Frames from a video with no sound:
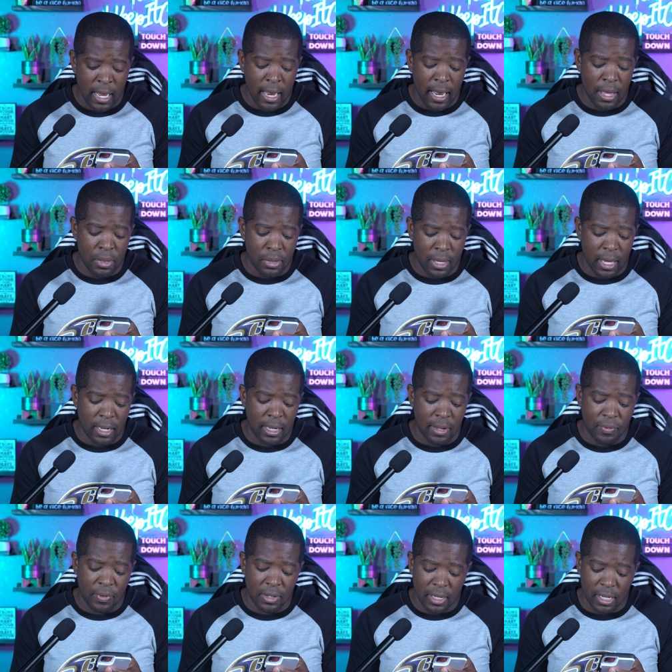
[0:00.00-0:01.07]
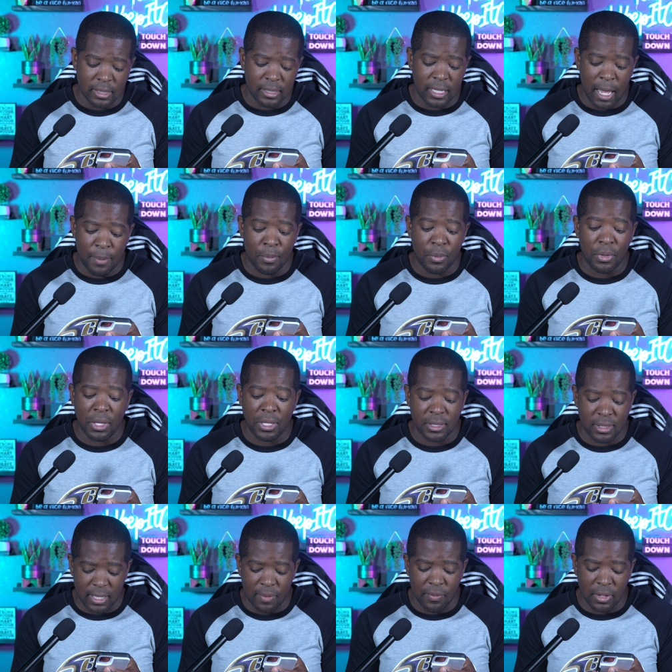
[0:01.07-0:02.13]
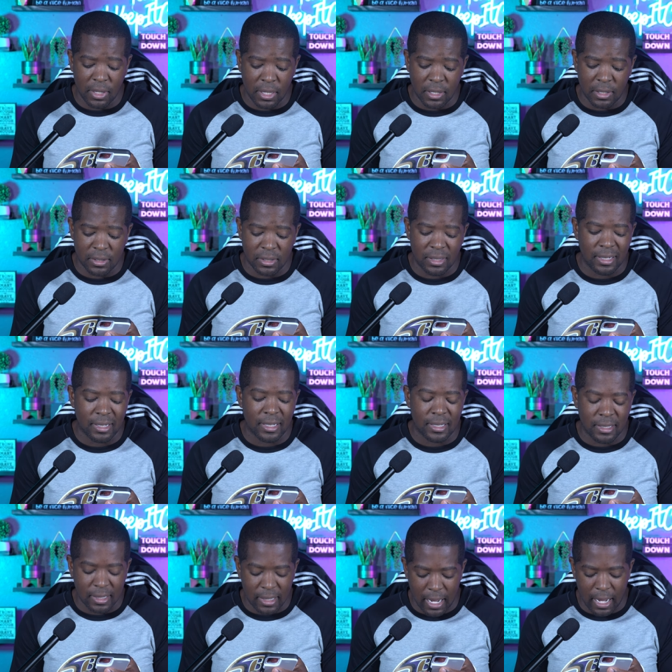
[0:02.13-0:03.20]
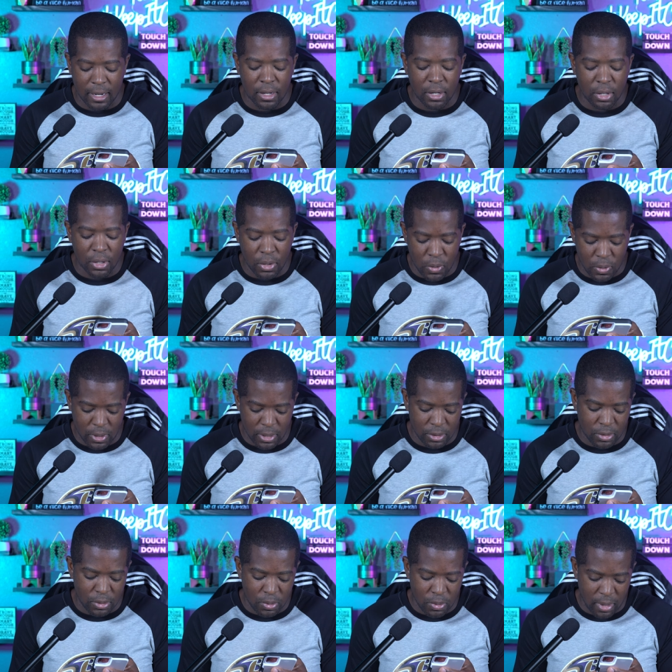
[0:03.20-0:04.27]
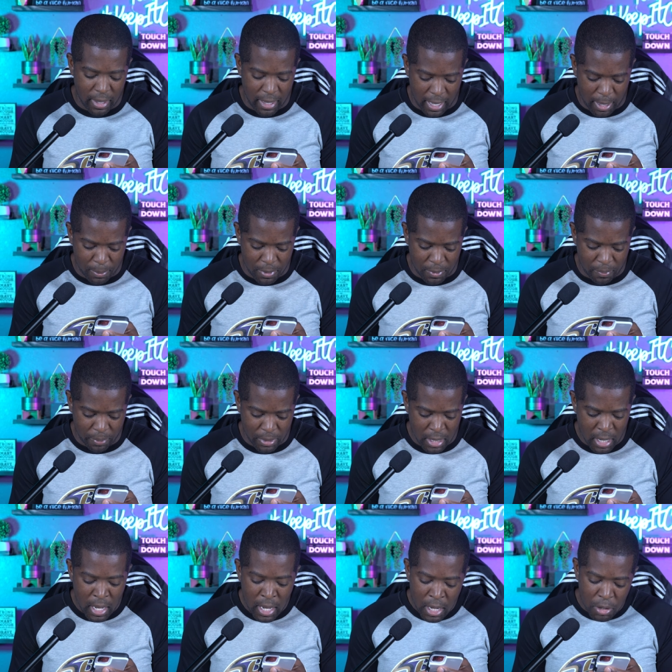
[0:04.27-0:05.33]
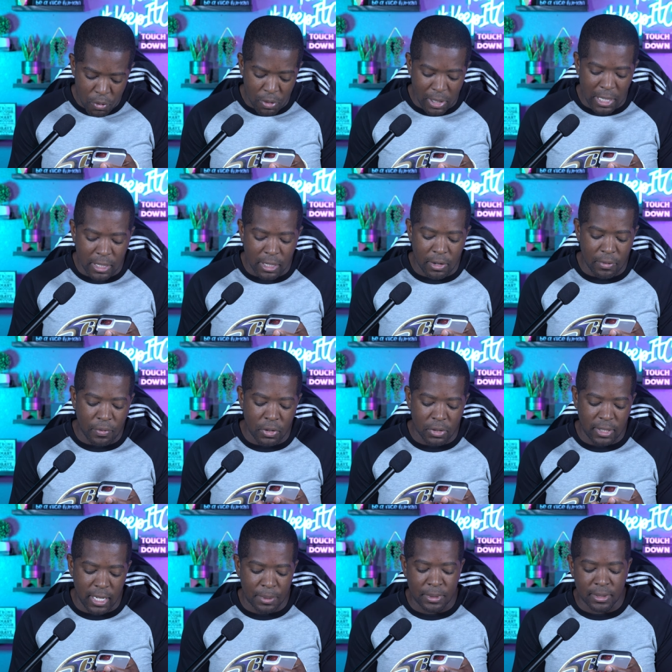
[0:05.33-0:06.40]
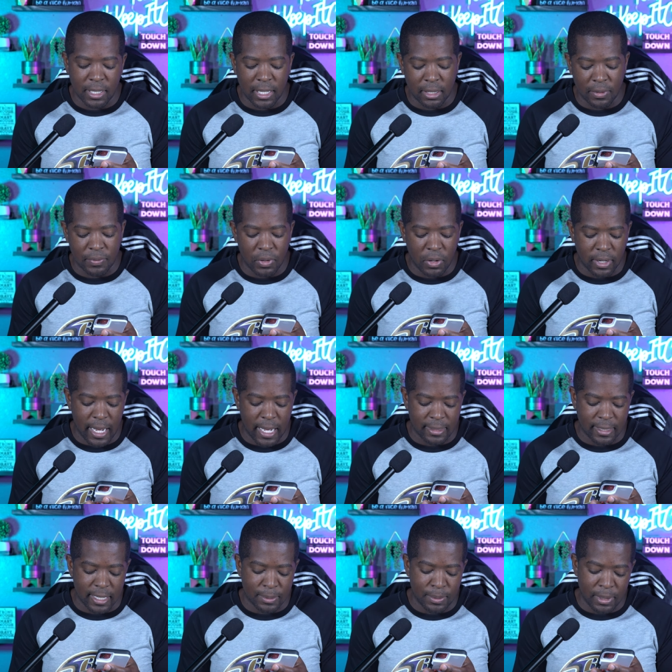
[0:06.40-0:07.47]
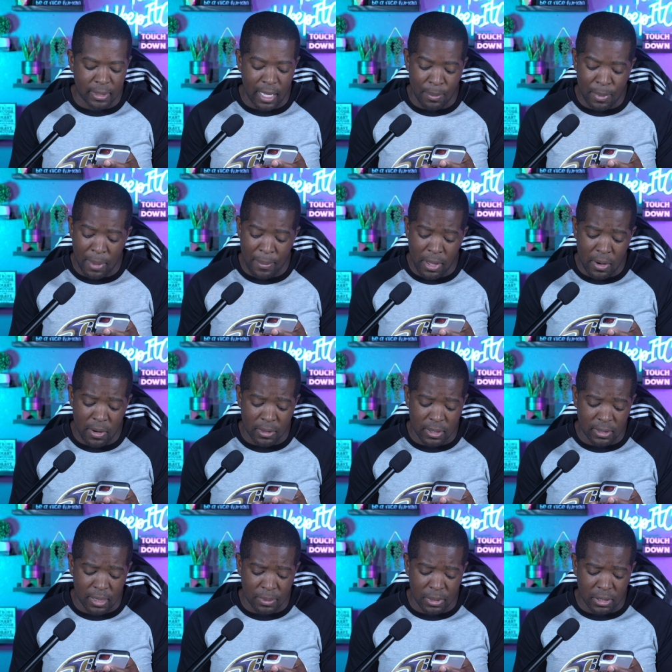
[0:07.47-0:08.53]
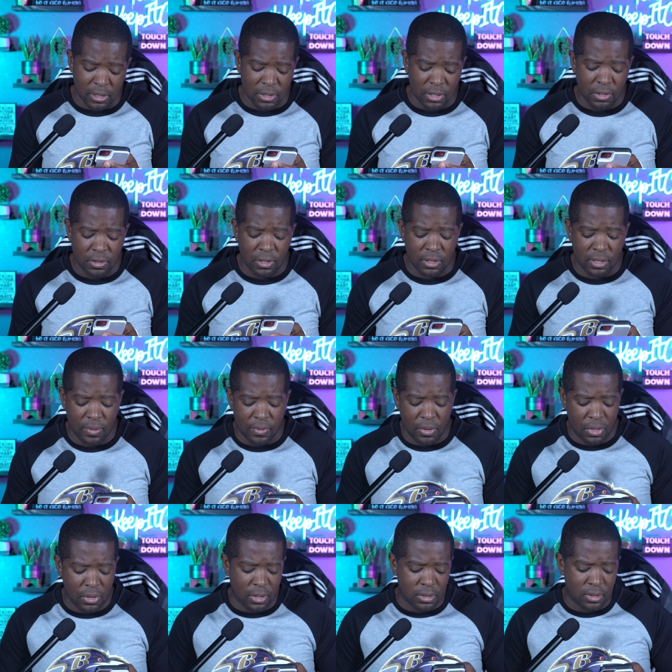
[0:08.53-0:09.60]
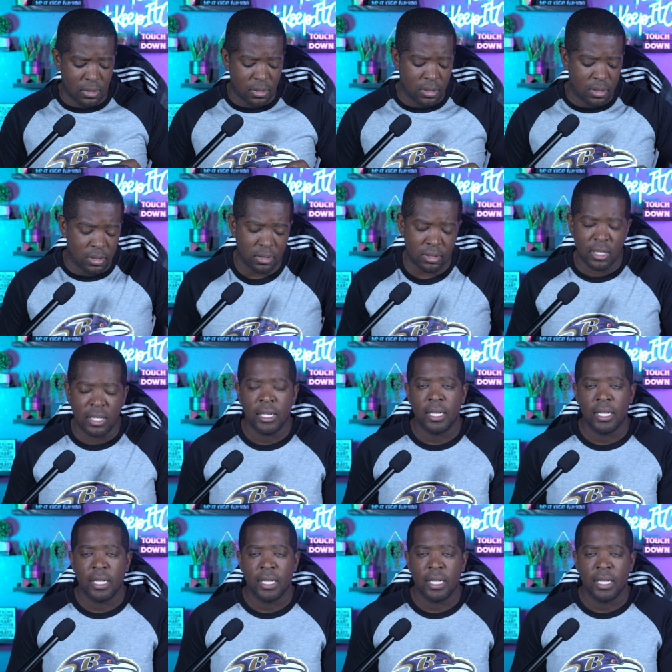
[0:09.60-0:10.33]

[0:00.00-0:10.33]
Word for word: And that if it doesn't happen within seven years, then it's not going to happen. You really need to hit the full segment to get the full context, but they may be on to something. Just curious of your thoughts on this.